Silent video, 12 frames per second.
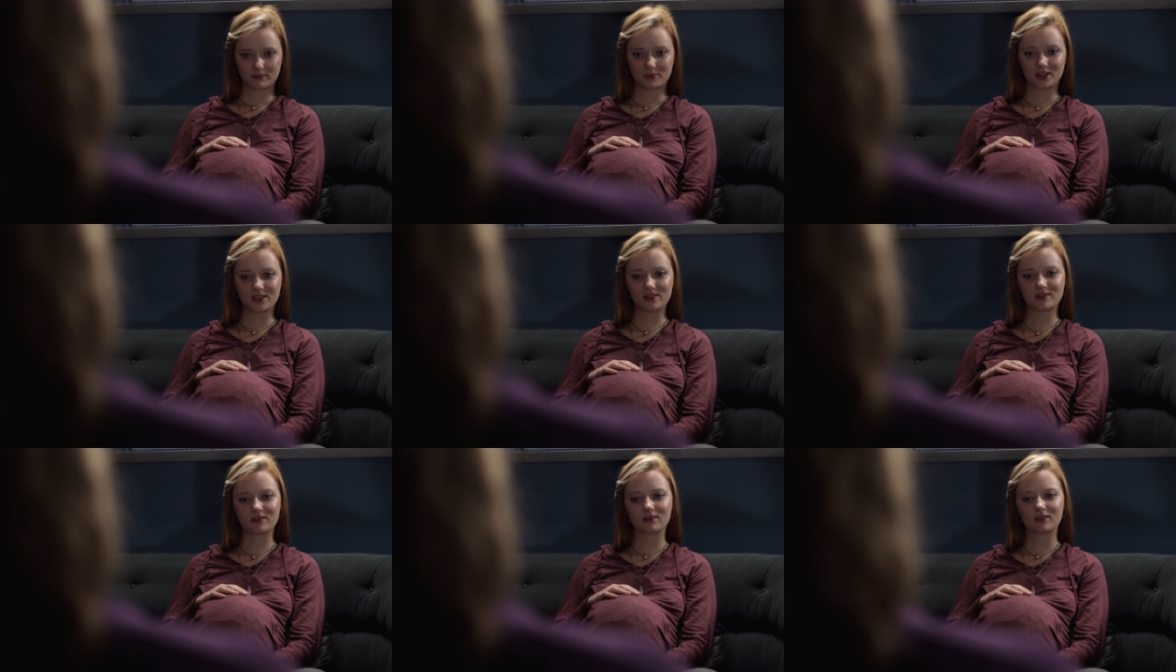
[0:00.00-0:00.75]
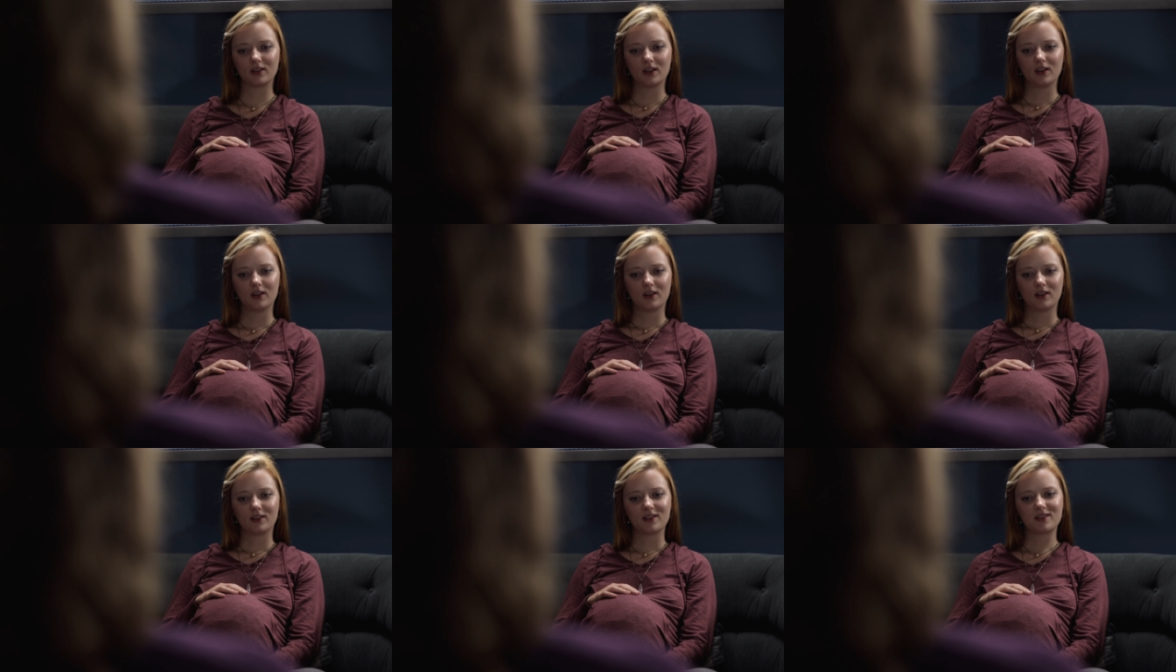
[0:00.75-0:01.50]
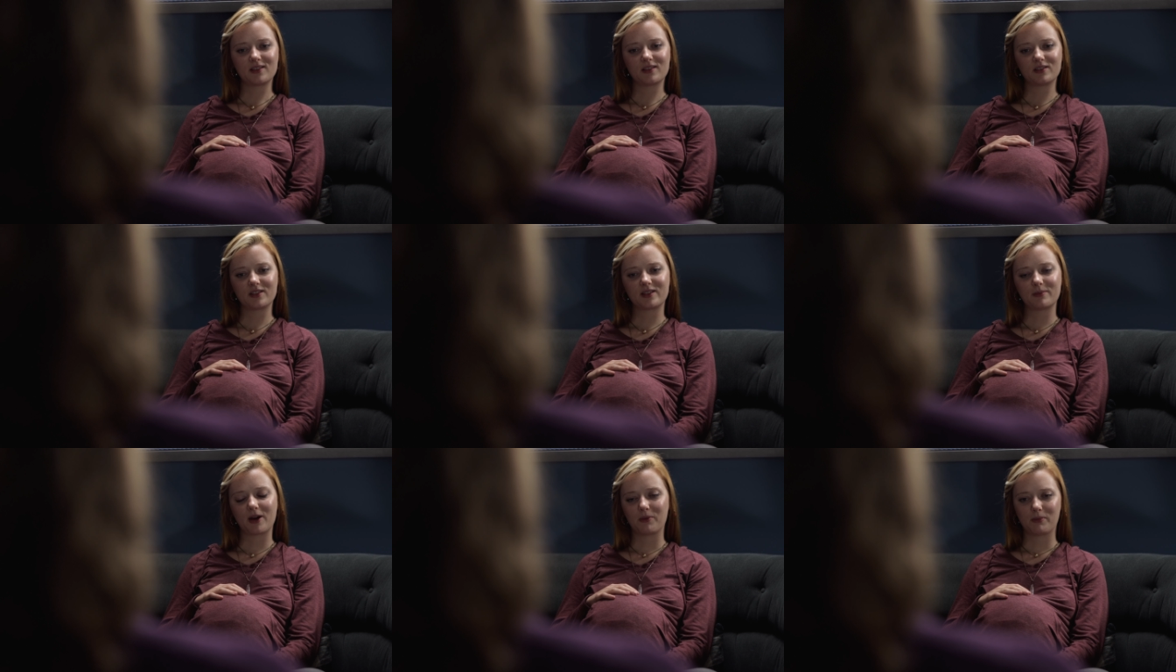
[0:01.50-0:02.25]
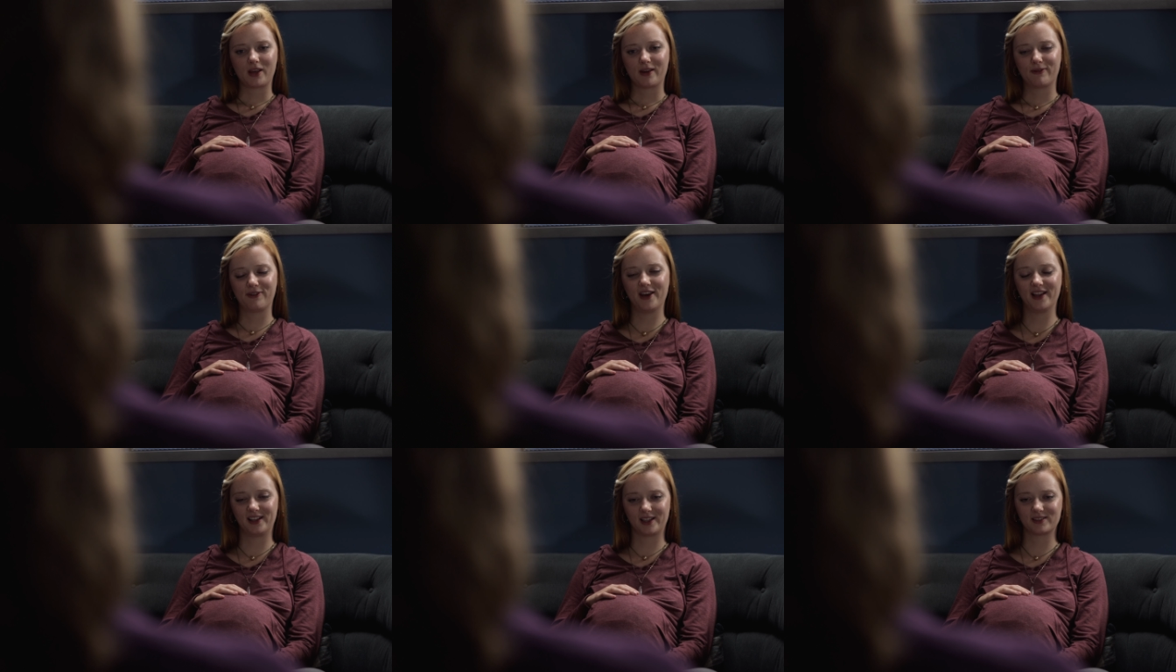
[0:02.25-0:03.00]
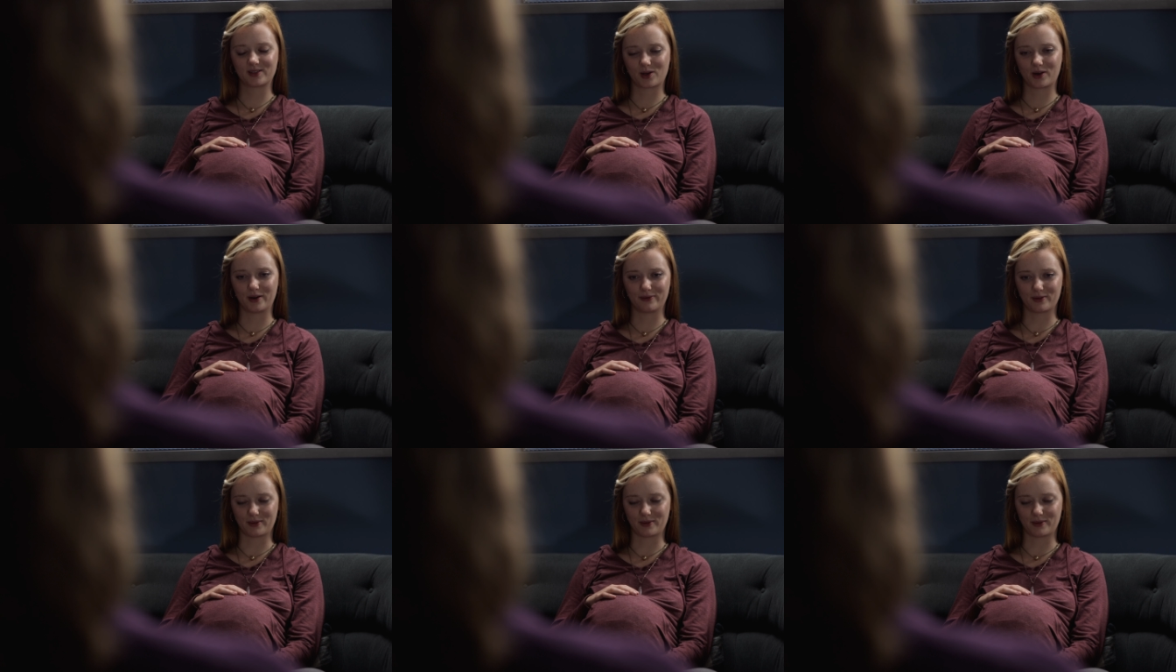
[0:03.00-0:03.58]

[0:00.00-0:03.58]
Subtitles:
But this isn't just about me feeling sorry for